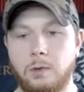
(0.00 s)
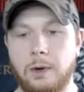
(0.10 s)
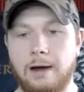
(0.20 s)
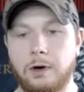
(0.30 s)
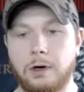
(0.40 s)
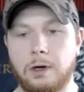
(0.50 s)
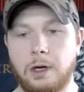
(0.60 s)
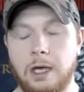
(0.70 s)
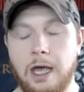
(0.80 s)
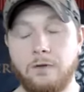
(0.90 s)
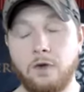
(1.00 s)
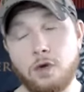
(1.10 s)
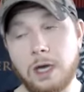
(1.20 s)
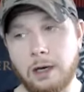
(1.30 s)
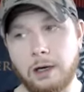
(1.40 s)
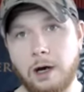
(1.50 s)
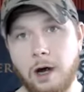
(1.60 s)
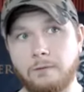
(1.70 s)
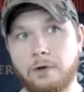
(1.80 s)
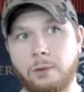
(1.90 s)
whatever. If you get
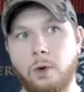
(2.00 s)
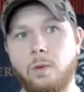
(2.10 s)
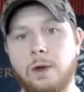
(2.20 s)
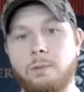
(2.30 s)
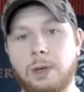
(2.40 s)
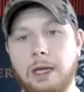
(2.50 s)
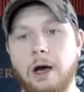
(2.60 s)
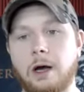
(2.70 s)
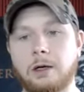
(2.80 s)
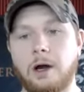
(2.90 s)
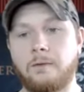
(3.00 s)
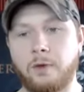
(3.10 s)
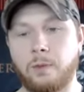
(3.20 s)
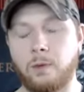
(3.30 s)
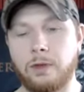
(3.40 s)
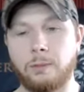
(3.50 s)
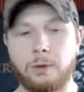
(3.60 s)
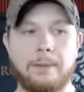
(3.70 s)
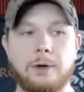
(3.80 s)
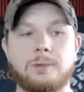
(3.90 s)
comfortable with being uncomfortable with the
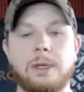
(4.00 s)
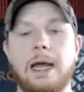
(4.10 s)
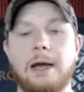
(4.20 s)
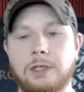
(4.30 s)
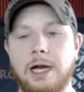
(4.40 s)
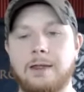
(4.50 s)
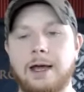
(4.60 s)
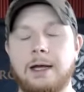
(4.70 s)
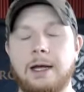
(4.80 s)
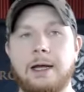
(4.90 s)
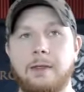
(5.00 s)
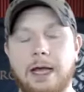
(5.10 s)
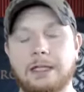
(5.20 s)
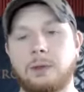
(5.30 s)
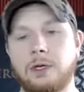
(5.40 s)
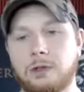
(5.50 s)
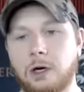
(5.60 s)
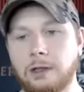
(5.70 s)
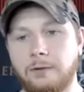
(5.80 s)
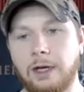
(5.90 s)
parameters being outside of that, that's when you
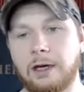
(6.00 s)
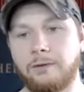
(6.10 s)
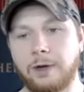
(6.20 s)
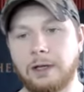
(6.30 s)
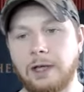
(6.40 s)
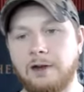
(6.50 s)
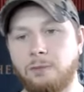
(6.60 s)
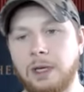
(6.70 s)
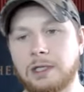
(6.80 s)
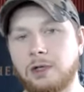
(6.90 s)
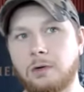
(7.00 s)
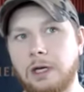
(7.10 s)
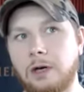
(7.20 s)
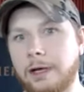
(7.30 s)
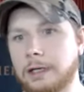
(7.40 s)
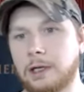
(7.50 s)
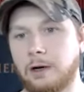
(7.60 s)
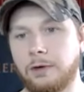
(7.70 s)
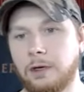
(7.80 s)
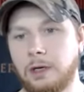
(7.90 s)
start living an infinite life because you don't need all that stuff.